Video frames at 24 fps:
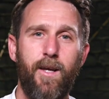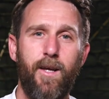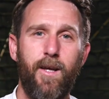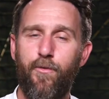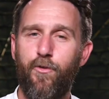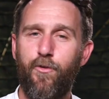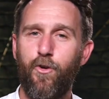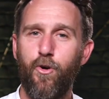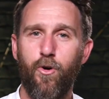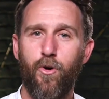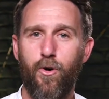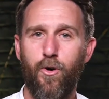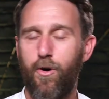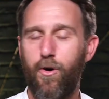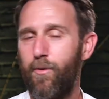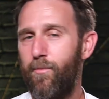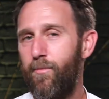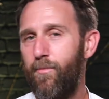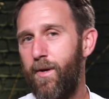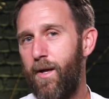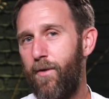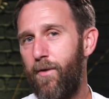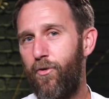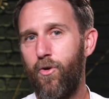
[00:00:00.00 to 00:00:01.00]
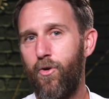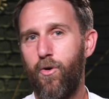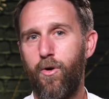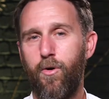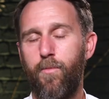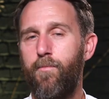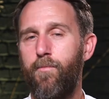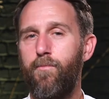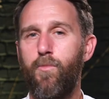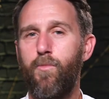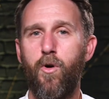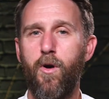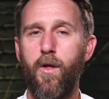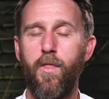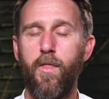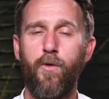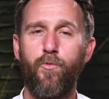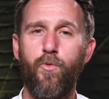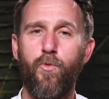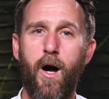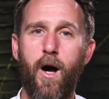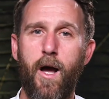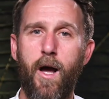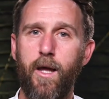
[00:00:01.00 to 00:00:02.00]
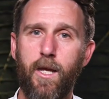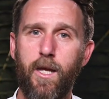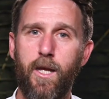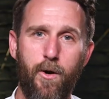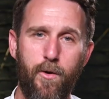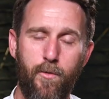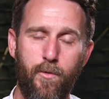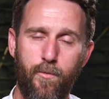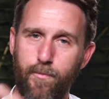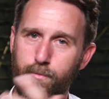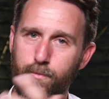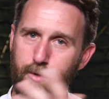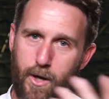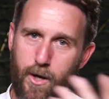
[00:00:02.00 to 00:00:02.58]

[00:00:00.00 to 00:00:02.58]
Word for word: If you're, if you're more on the right, go and,